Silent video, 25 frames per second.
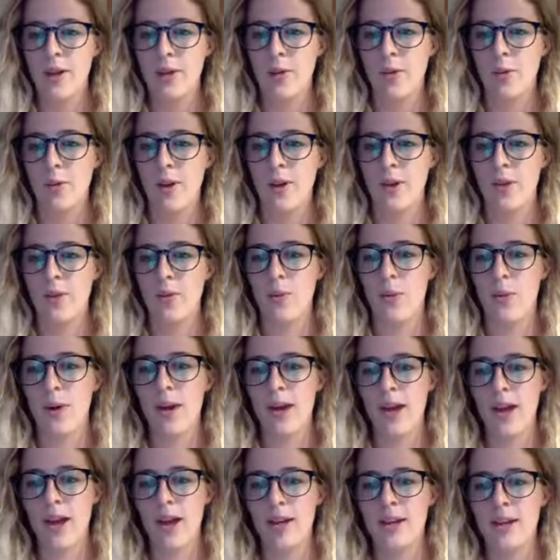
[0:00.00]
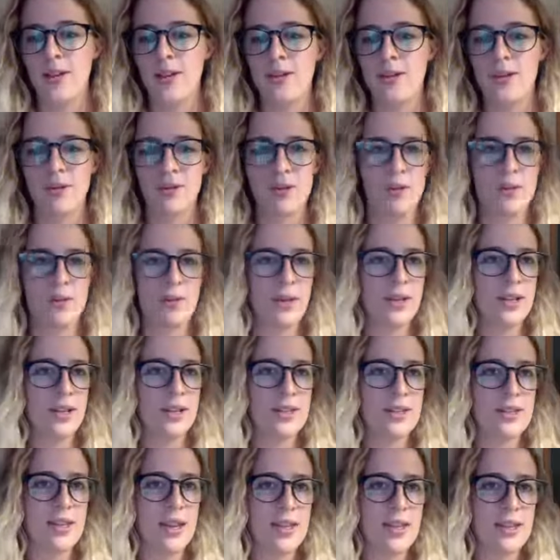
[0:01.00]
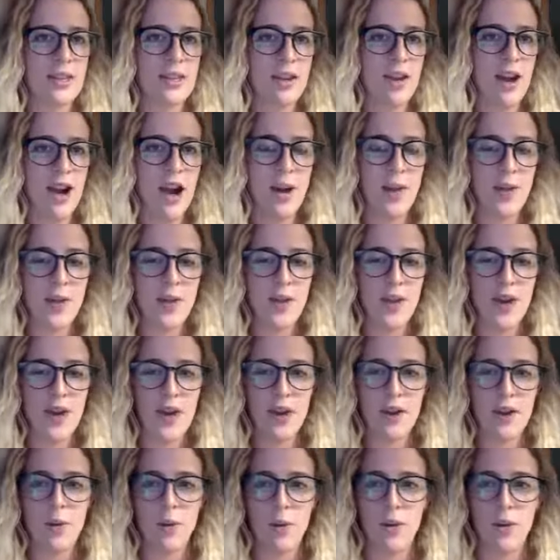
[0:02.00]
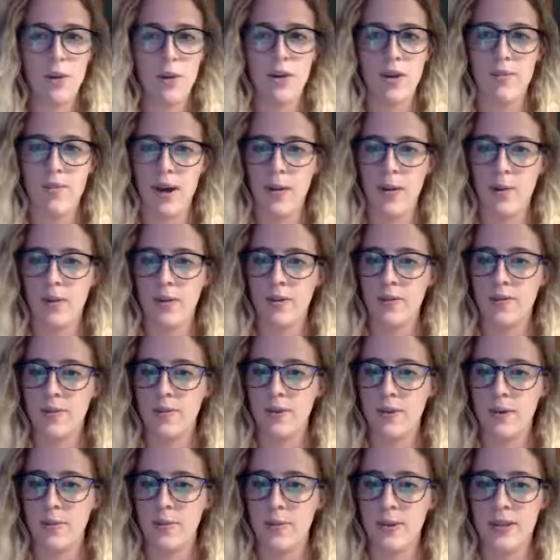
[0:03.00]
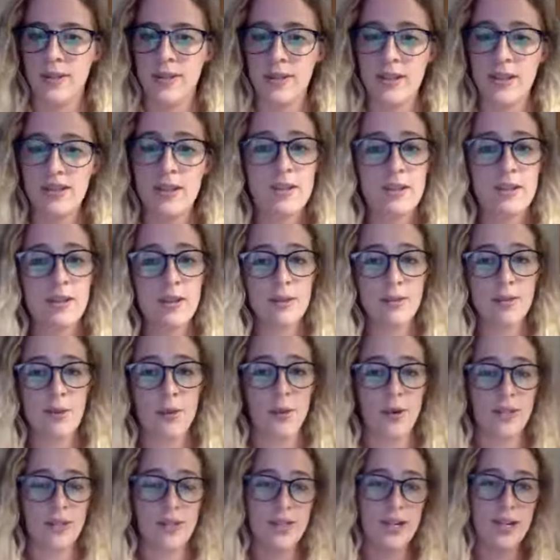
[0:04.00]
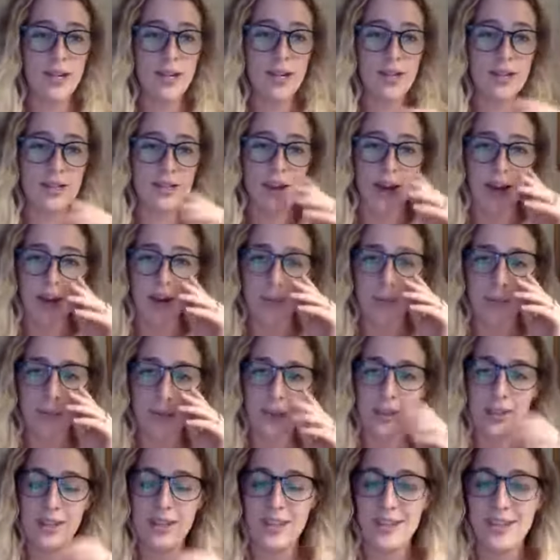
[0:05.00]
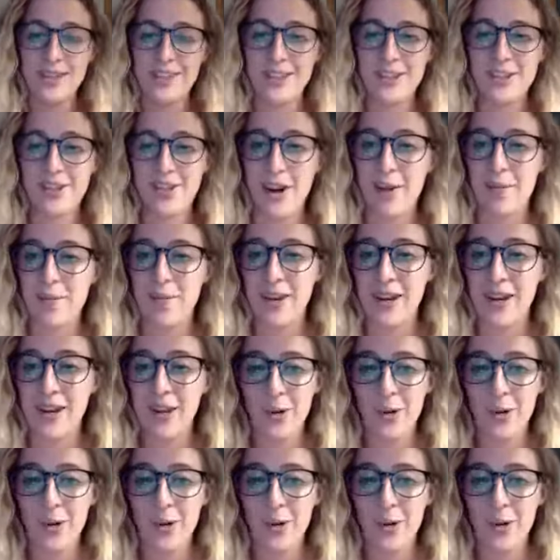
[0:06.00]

with what kind of social media sites are out there and what you might want for your business. Of course, at any time, please drop any